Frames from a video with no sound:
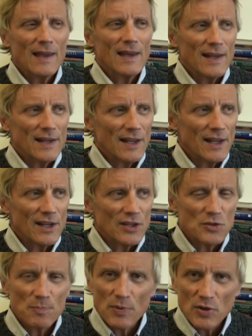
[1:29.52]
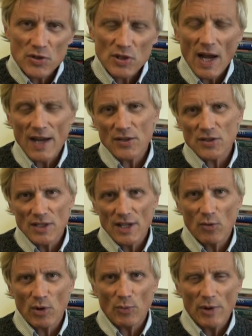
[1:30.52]
It is precisely
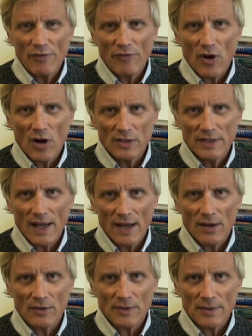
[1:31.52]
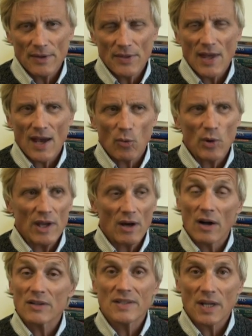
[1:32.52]
when we fall down that we
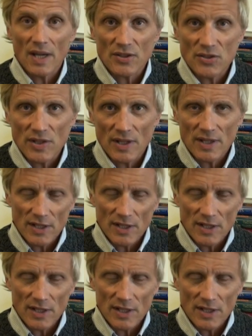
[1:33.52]
are tested.